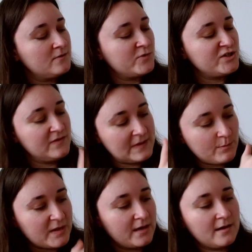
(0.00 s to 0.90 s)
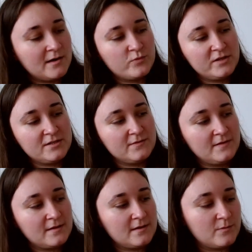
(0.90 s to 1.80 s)
which you then pick up when you do
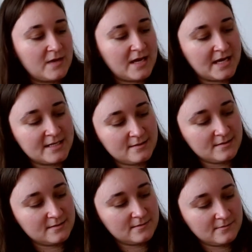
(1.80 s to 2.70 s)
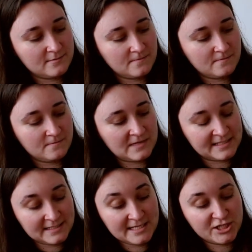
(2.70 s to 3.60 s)
the thumb. And
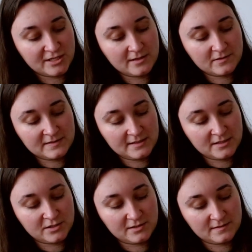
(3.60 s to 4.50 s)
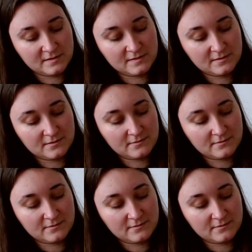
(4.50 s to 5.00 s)
it's literally those stitches